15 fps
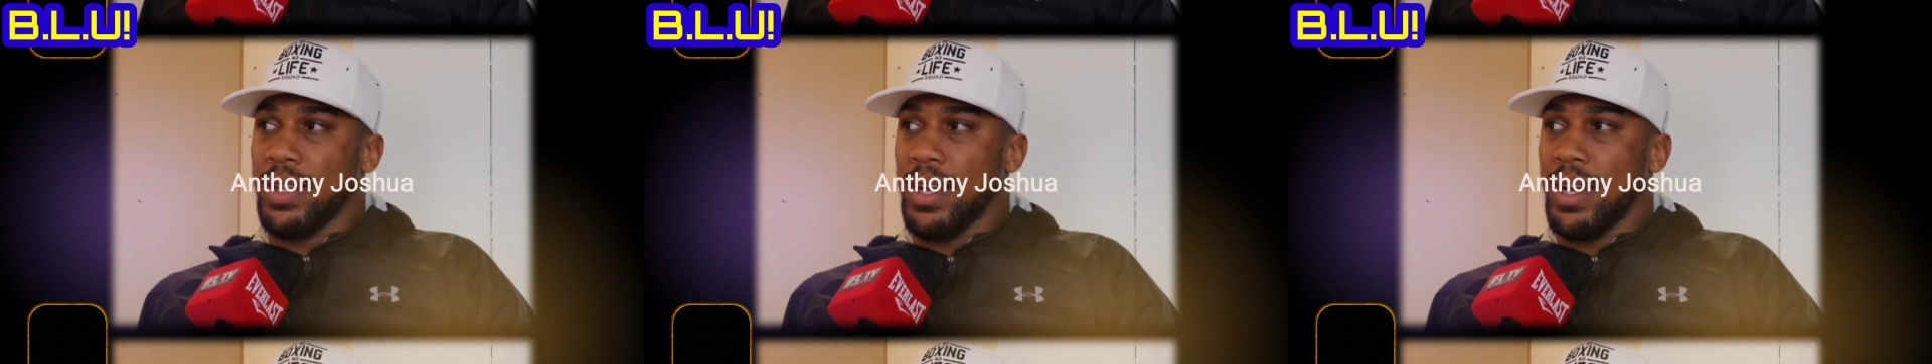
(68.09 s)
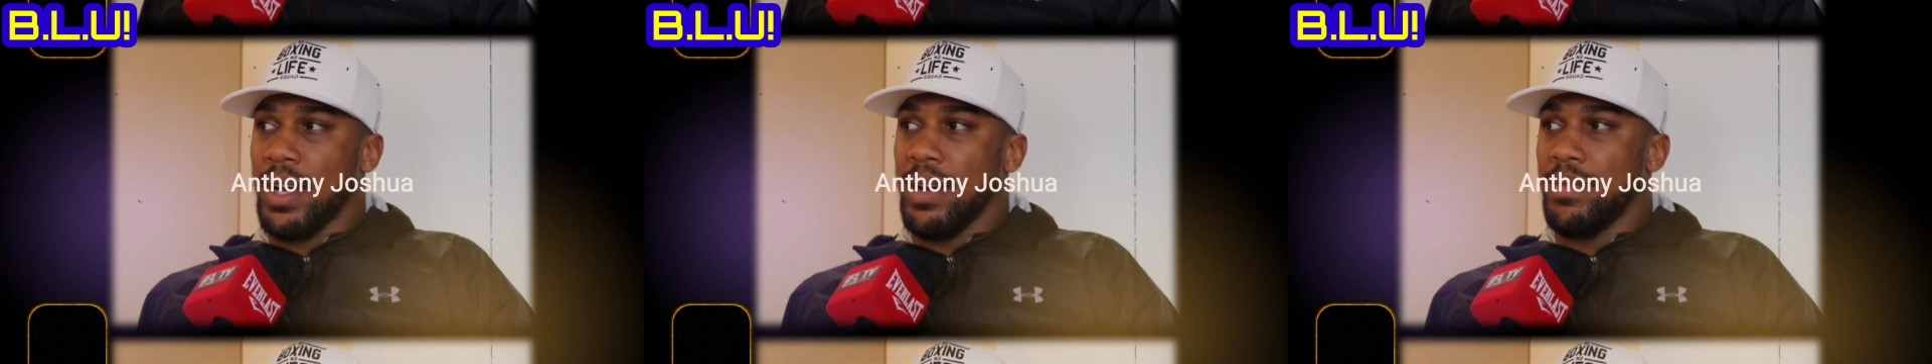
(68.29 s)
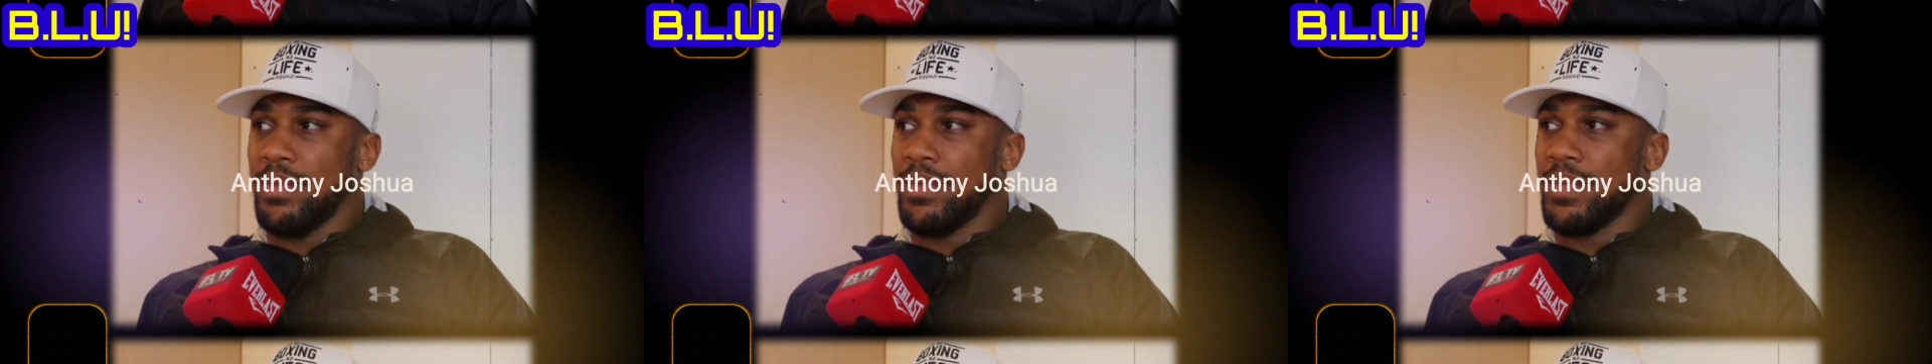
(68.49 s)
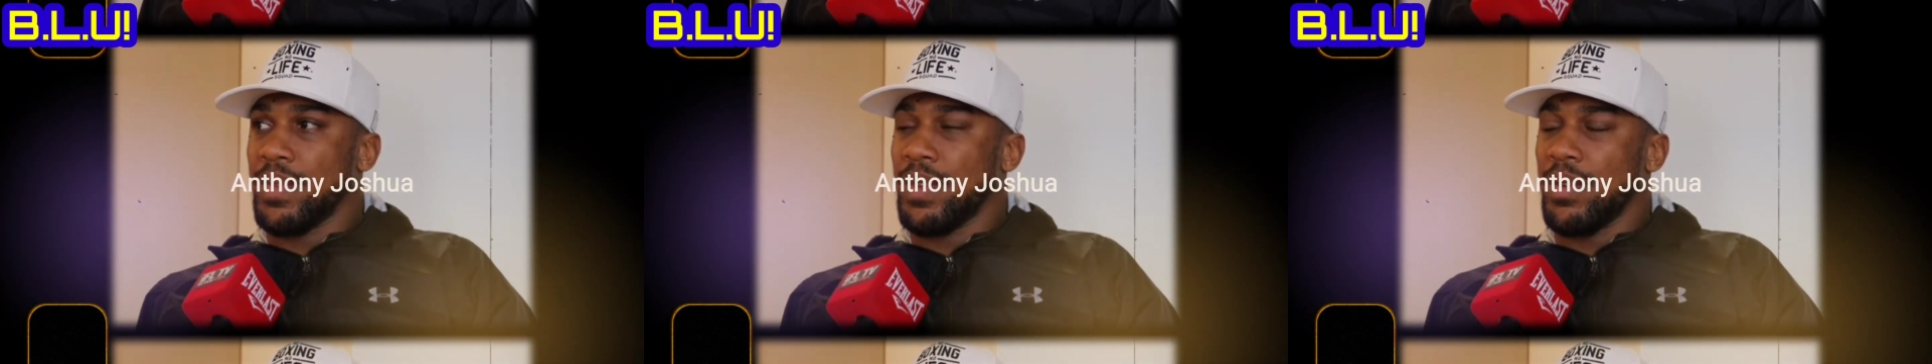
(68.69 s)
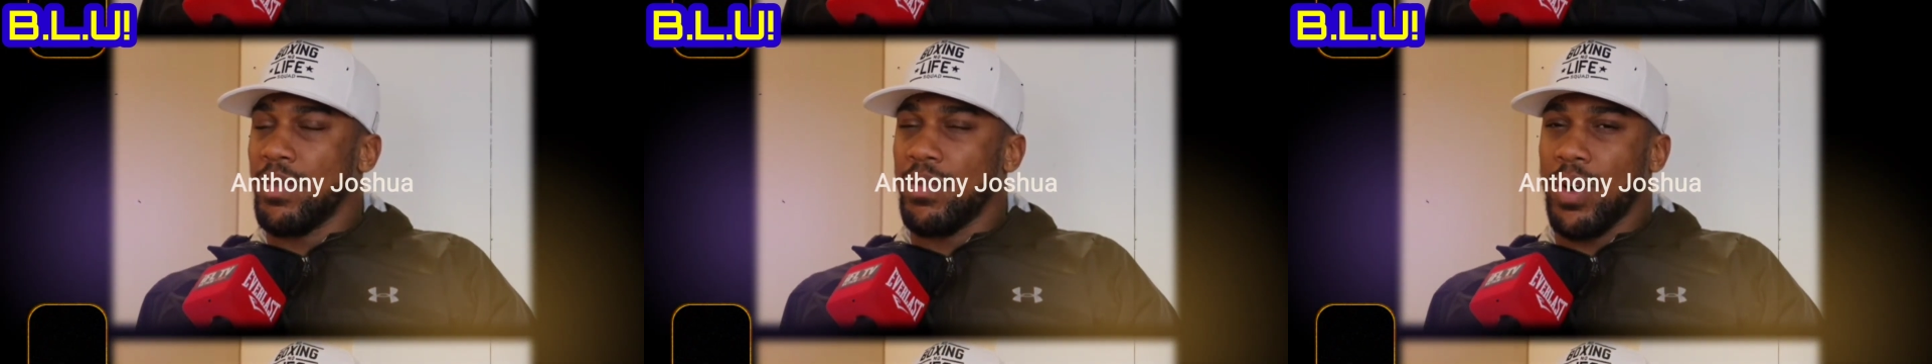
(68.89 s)
Um,
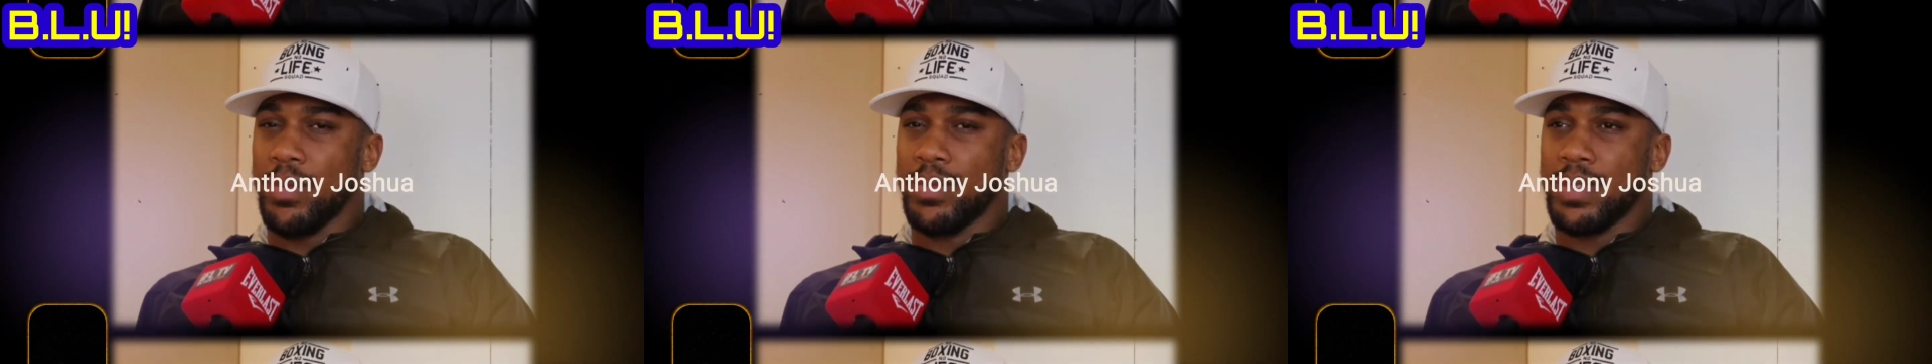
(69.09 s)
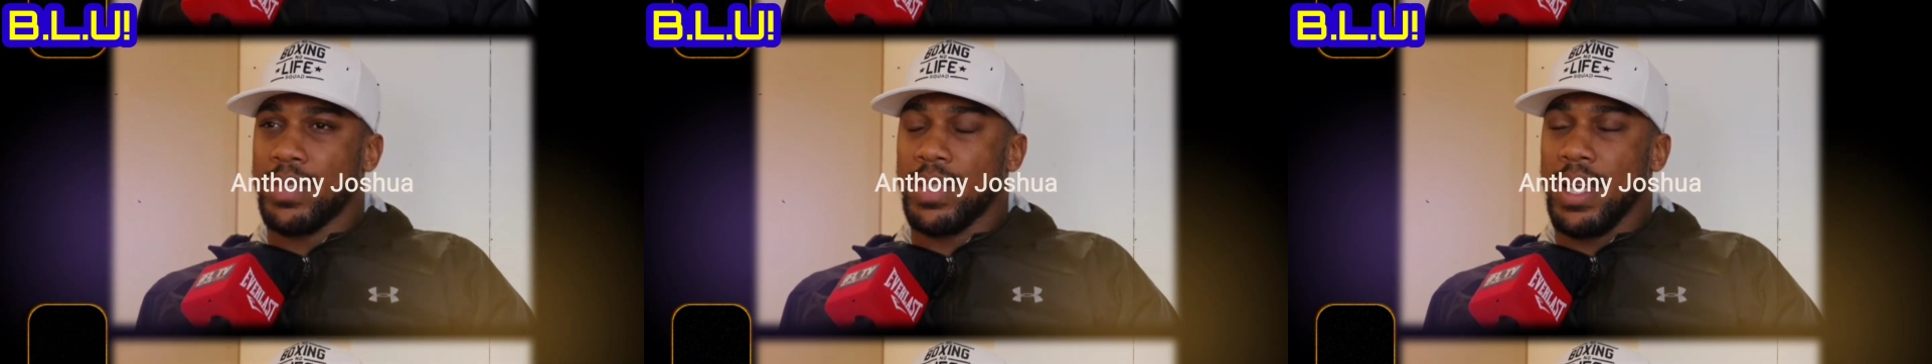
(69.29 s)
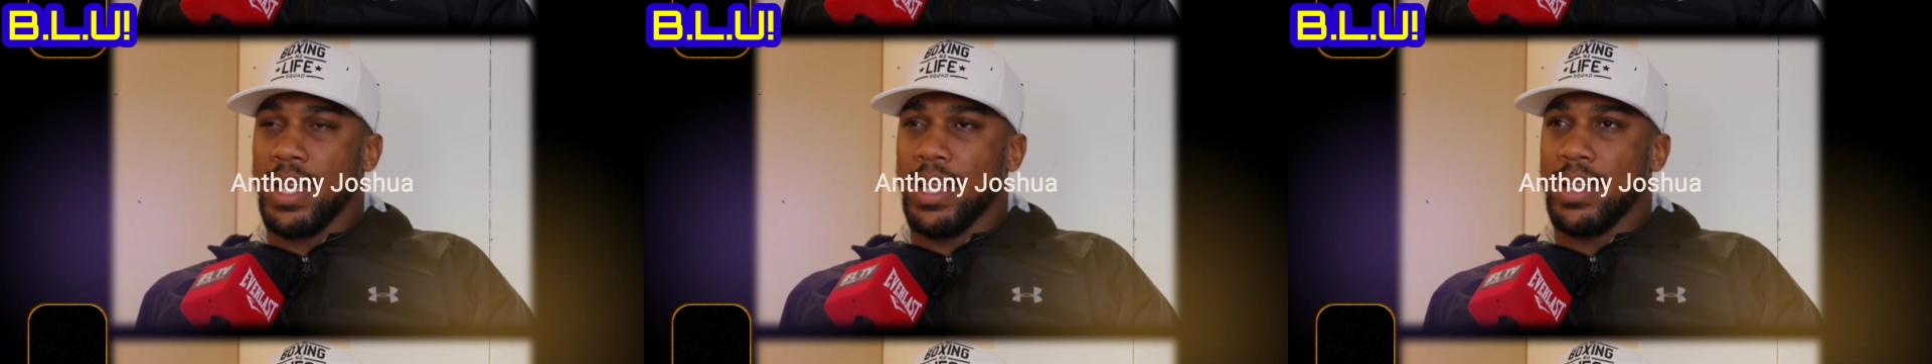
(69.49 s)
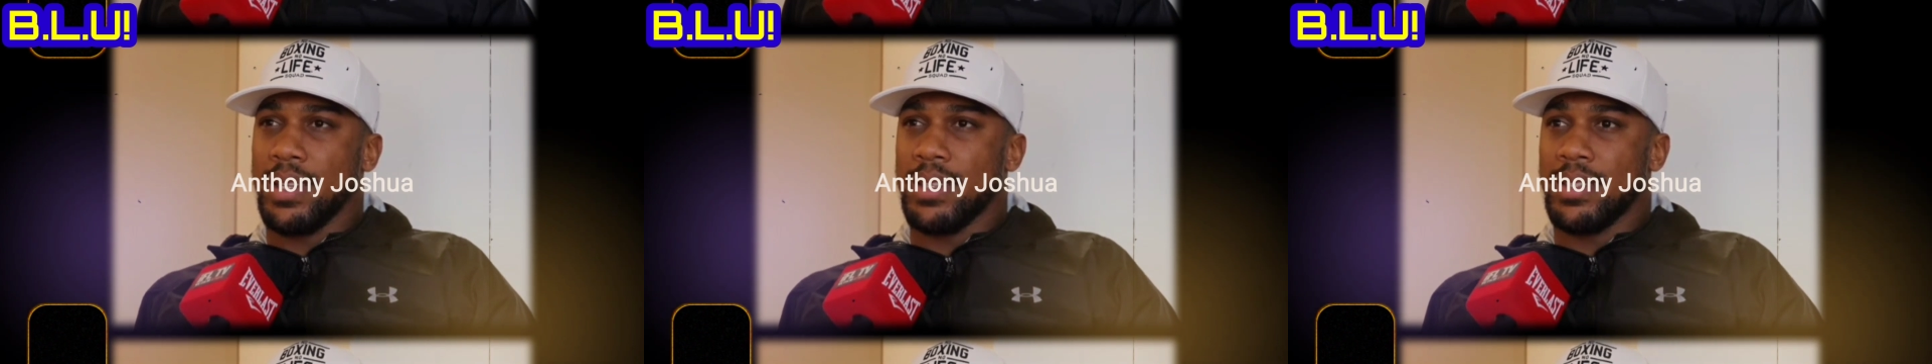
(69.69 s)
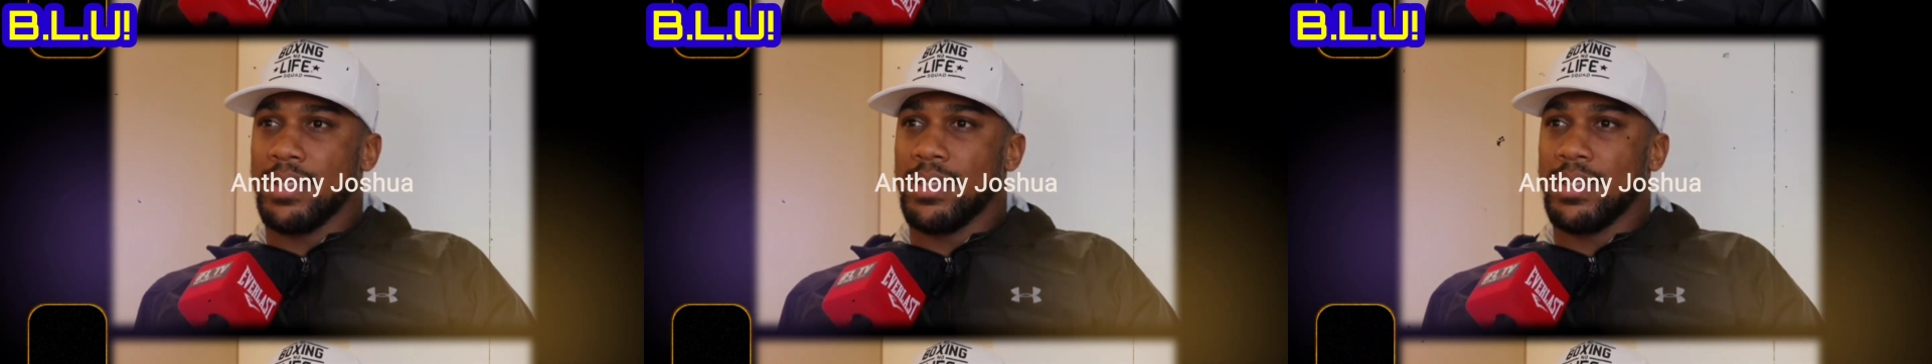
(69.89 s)
Rob's
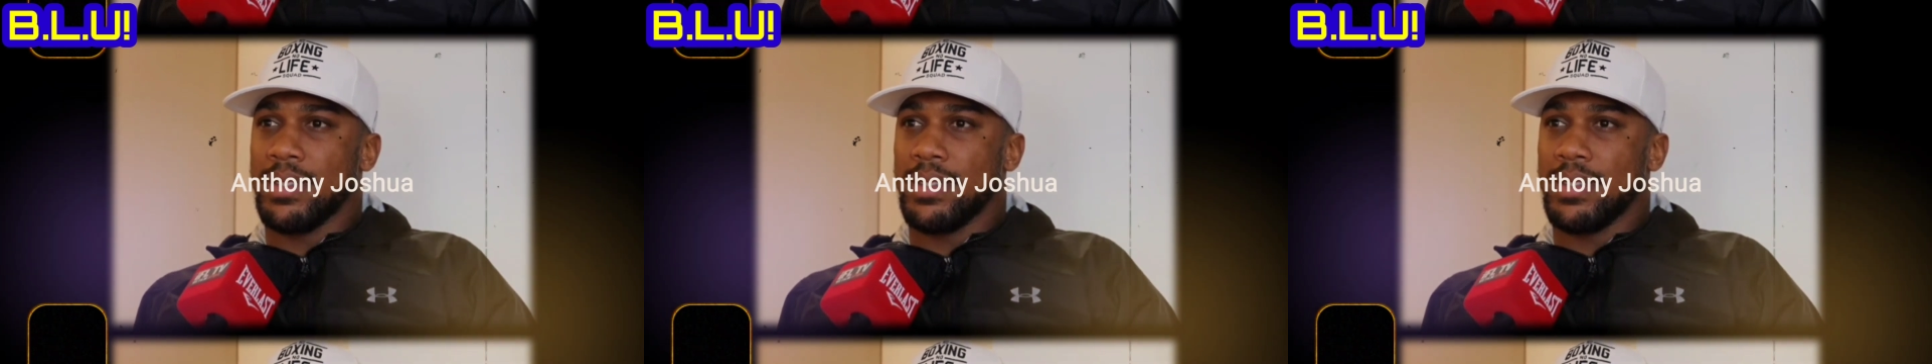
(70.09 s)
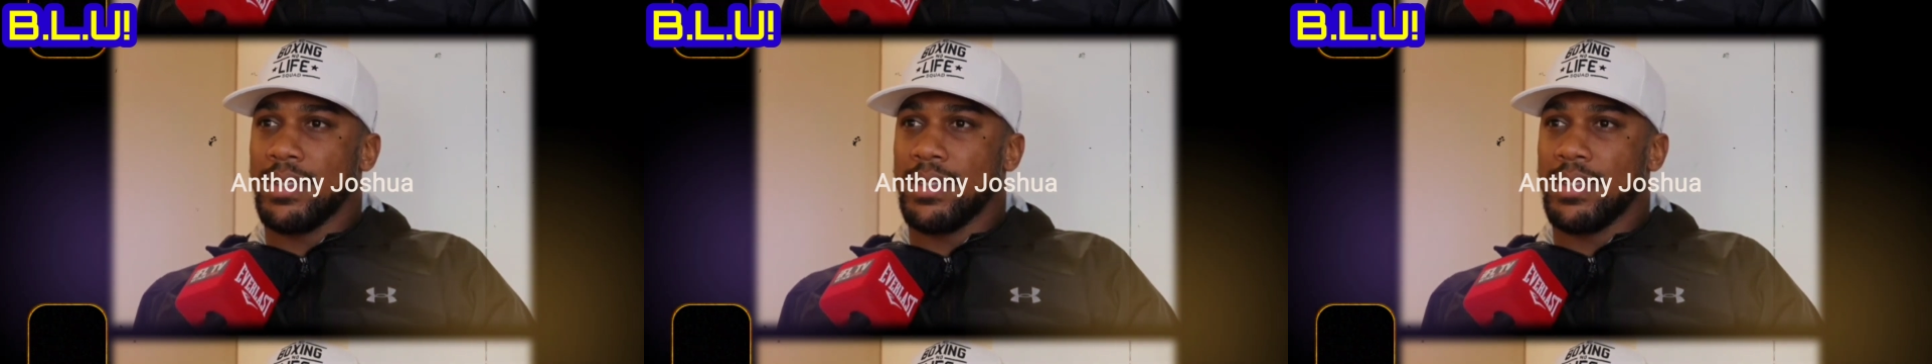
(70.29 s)
in